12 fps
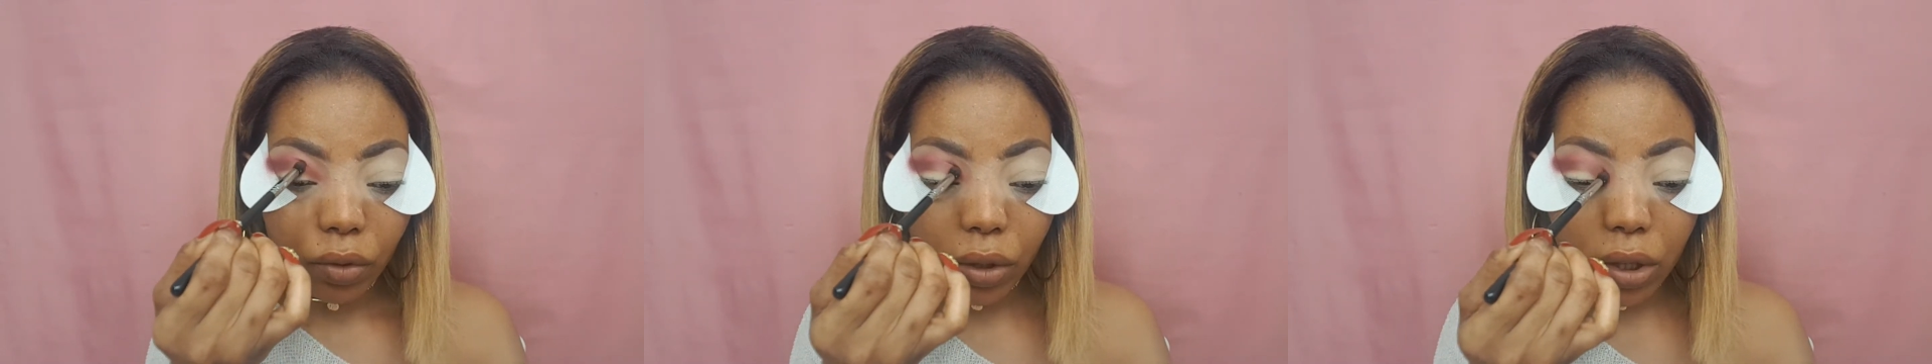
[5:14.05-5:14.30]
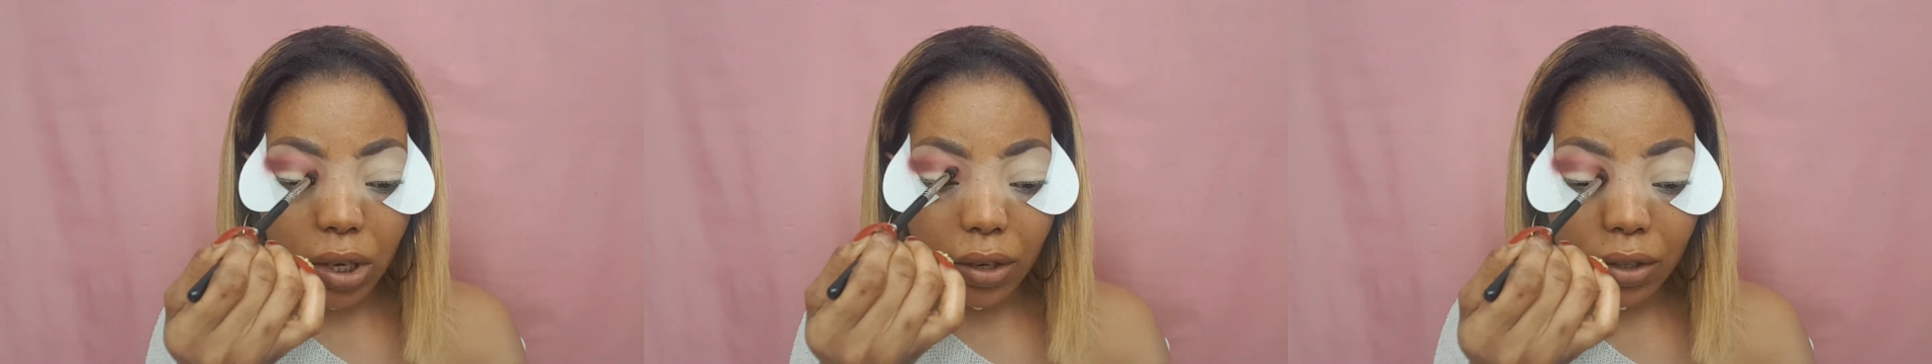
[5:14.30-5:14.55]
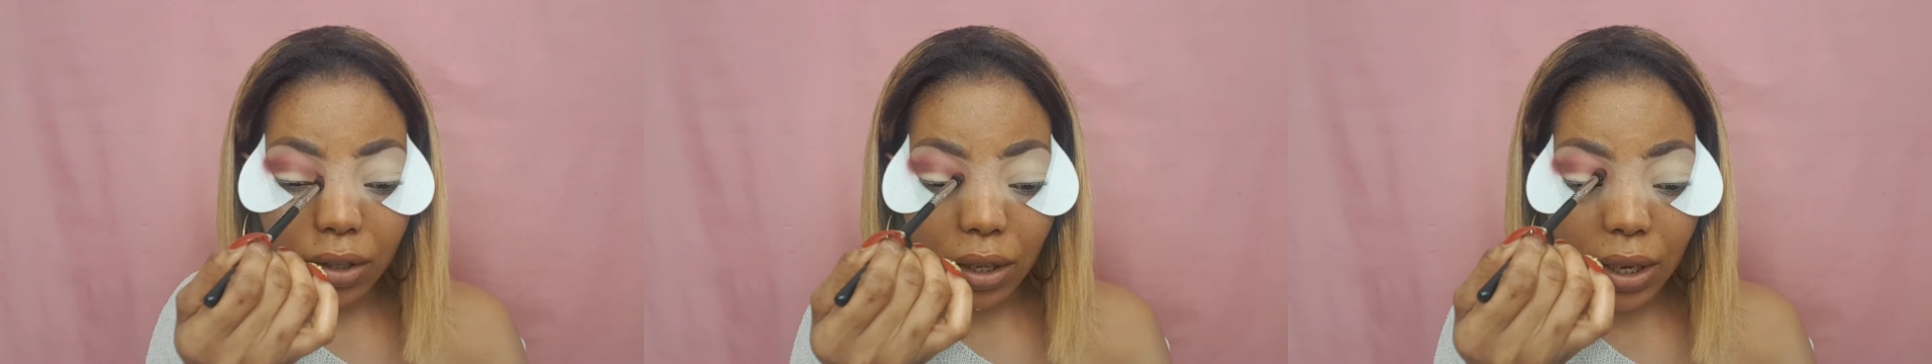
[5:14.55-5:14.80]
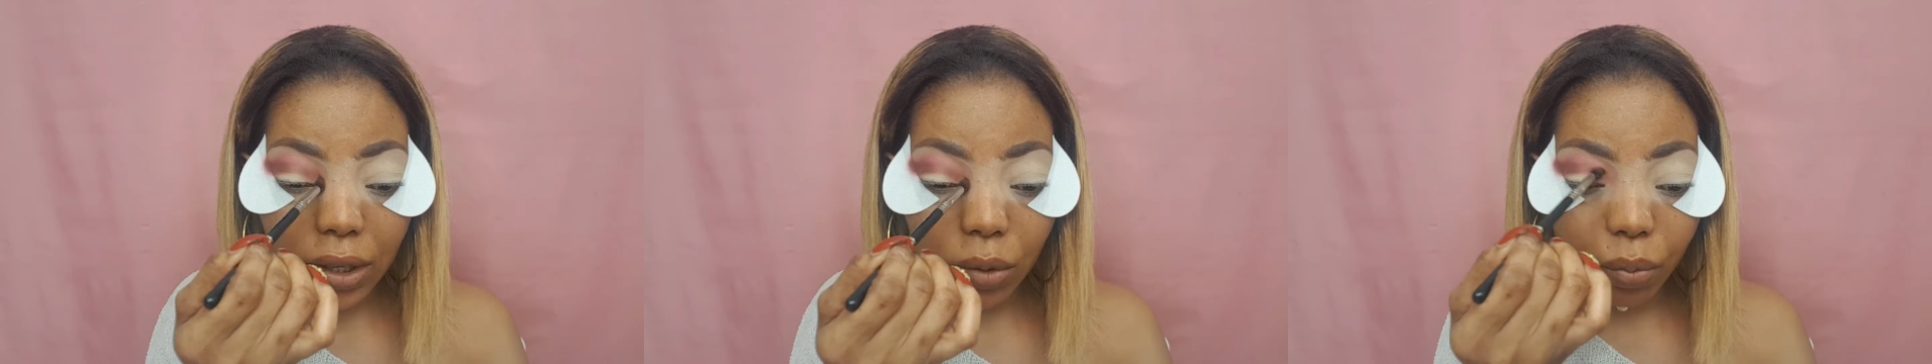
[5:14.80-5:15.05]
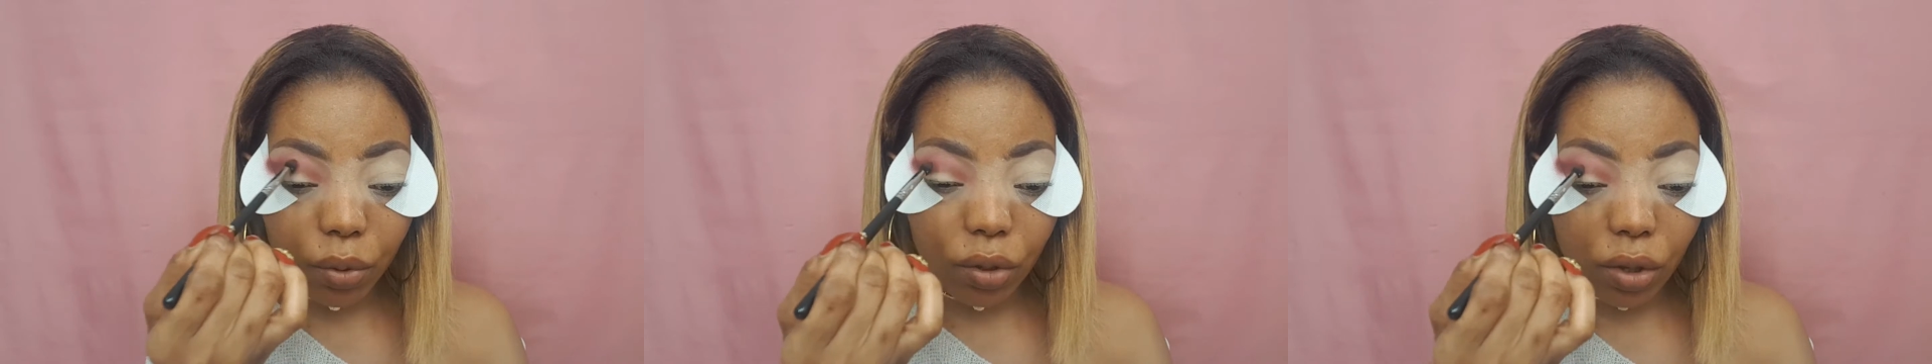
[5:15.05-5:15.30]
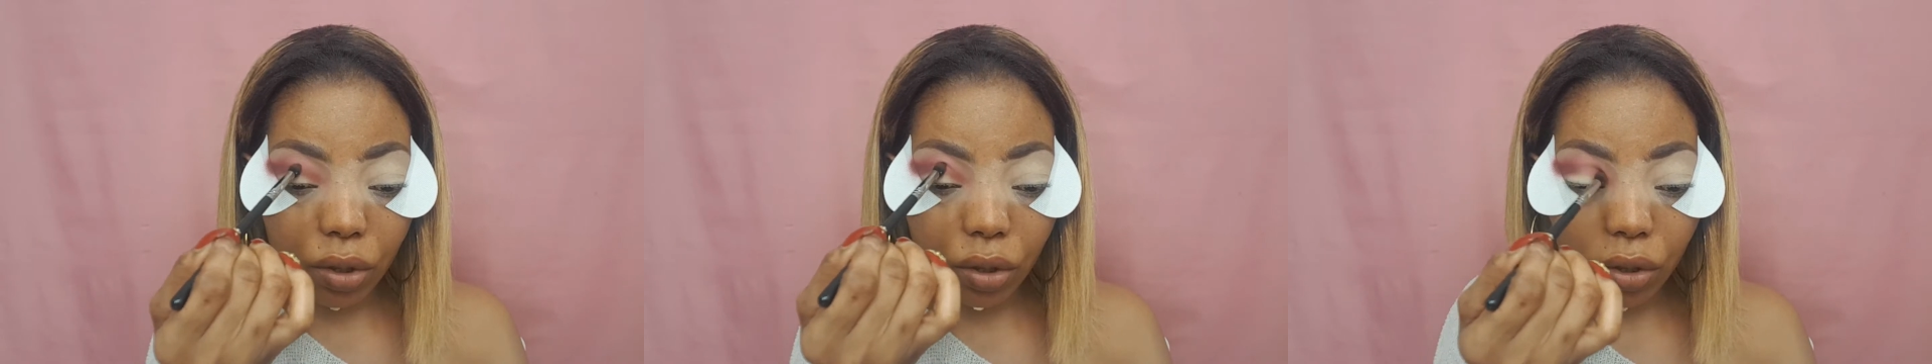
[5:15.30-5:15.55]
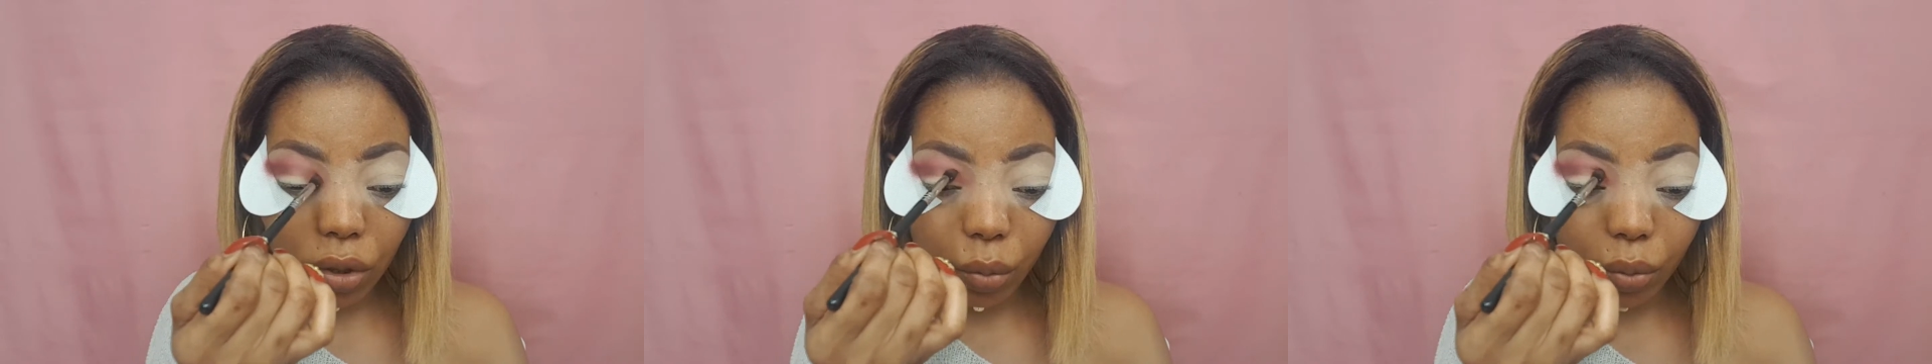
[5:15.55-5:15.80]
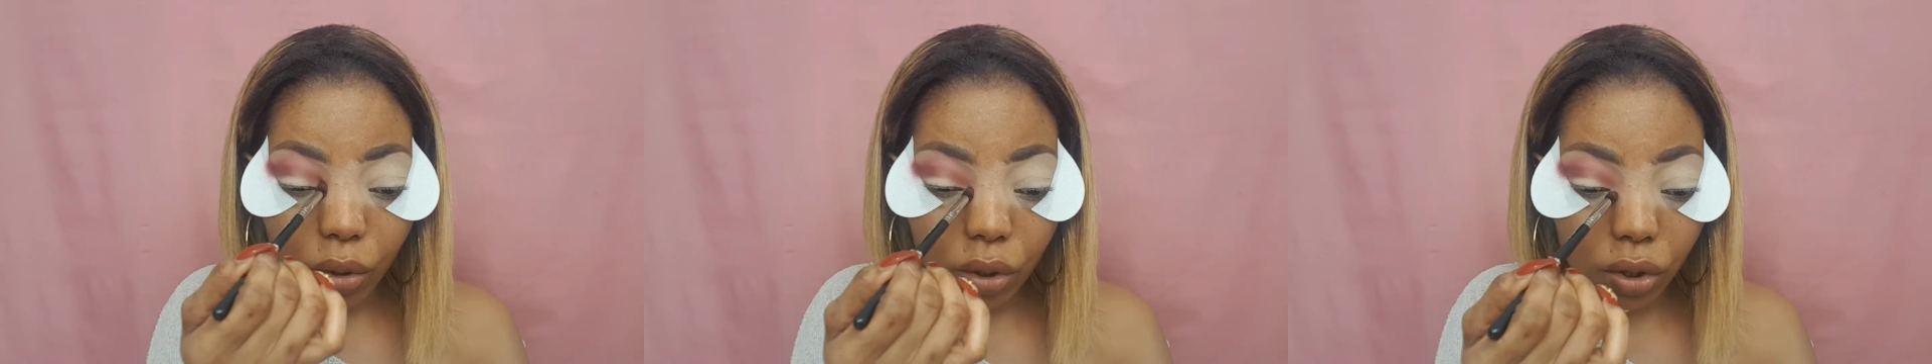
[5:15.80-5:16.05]
When there is less product on
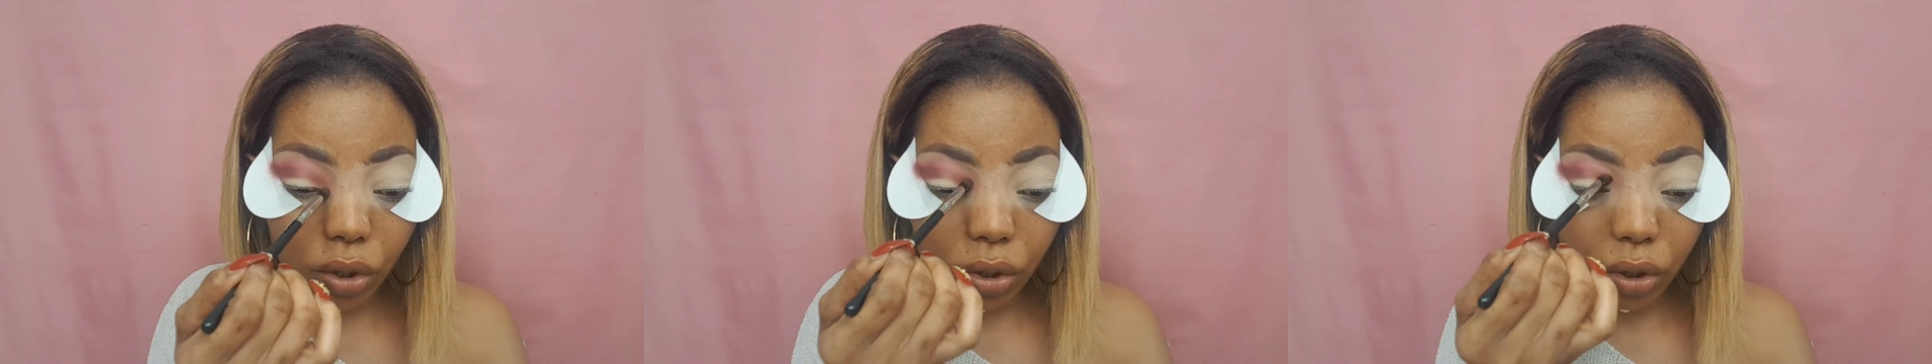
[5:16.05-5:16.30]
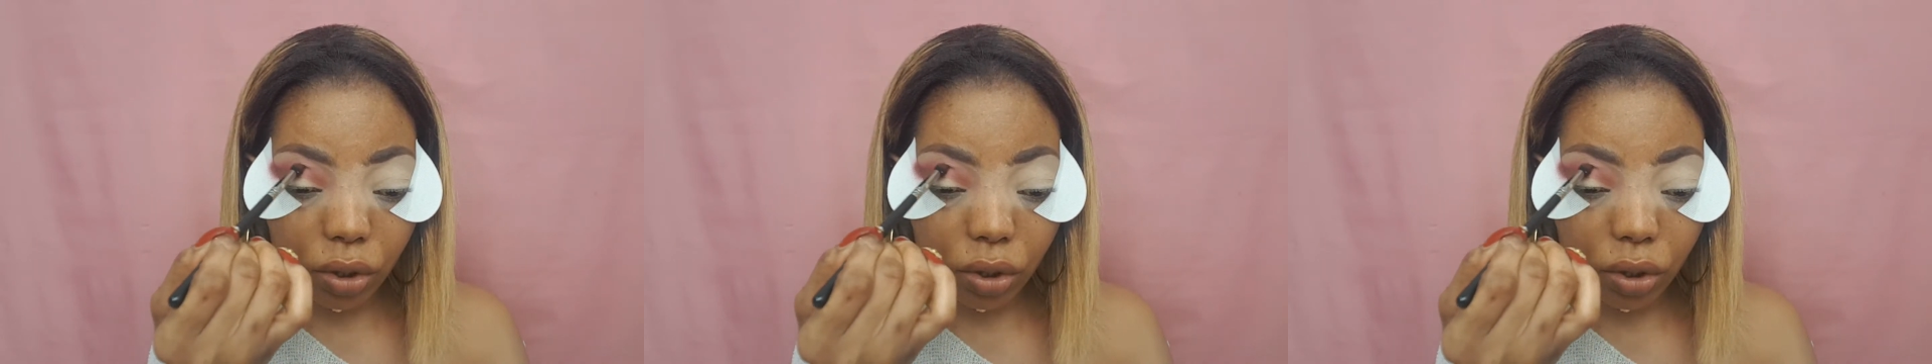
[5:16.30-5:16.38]
your brush,